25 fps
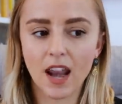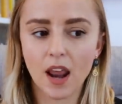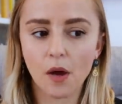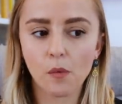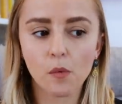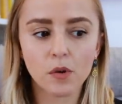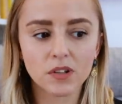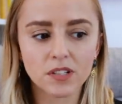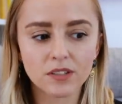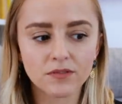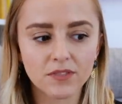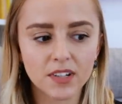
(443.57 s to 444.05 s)
And I
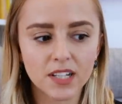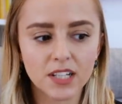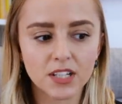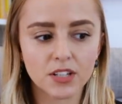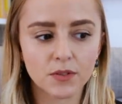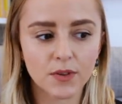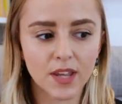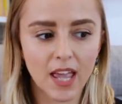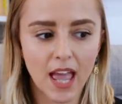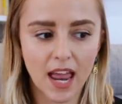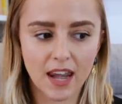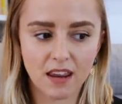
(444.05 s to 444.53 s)
wasn't really
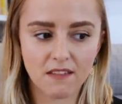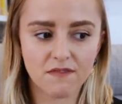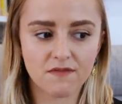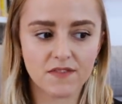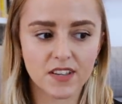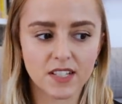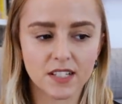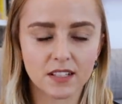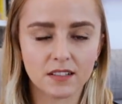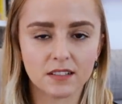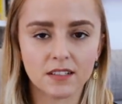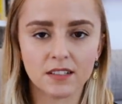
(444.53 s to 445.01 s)
doing any
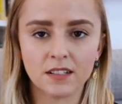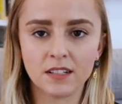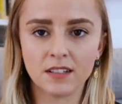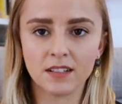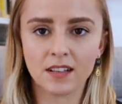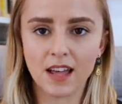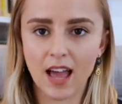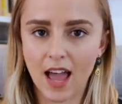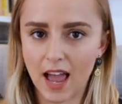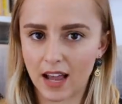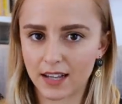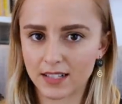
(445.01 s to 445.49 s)

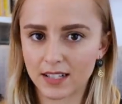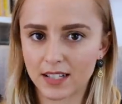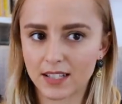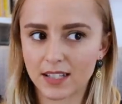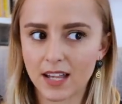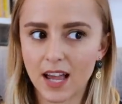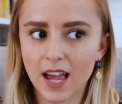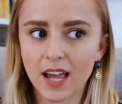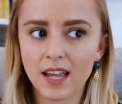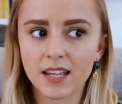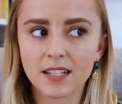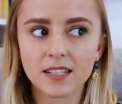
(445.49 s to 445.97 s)
physical
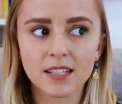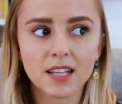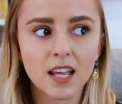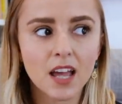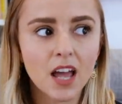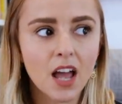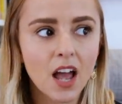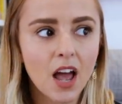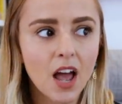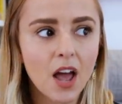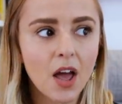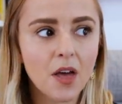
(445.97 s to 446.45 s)
exercise
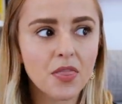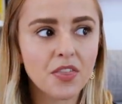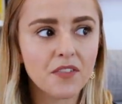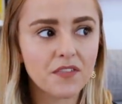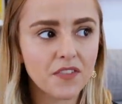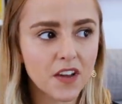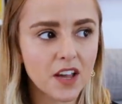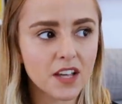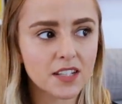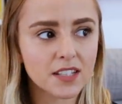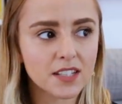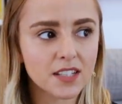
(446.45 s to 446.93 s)
the
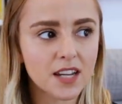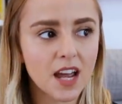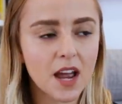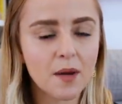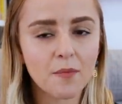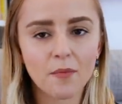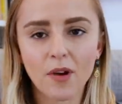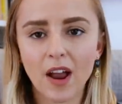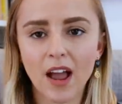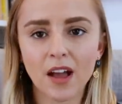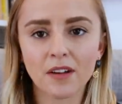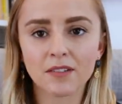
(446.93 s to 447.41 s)
first
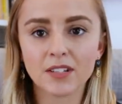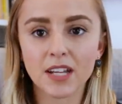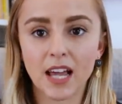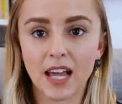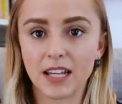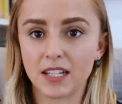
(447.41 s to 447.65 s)
time around.